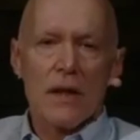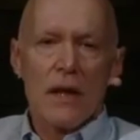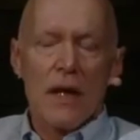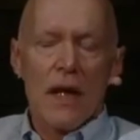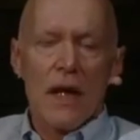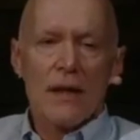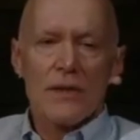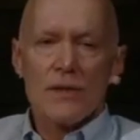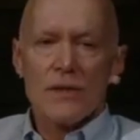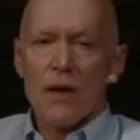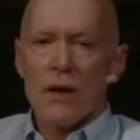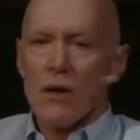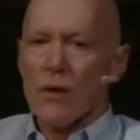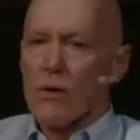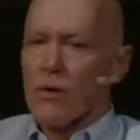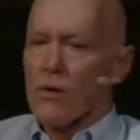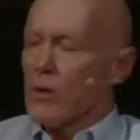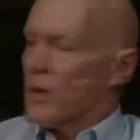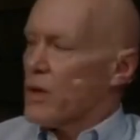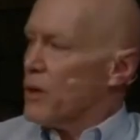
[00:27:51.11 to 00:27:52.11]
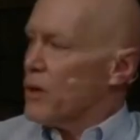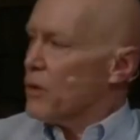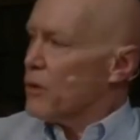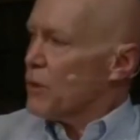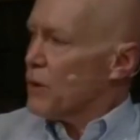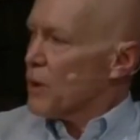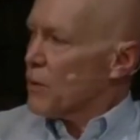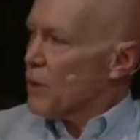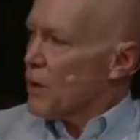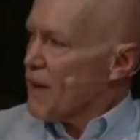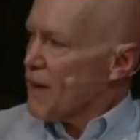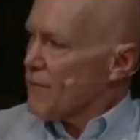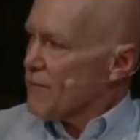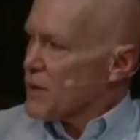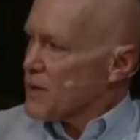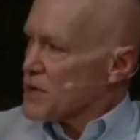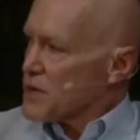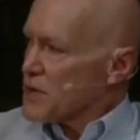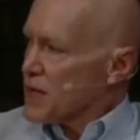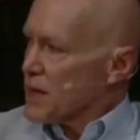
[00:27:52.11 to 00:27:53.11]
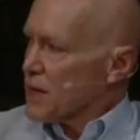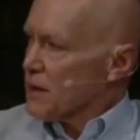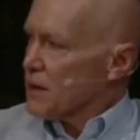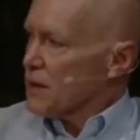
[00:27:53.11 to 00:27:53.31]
And so we're referencing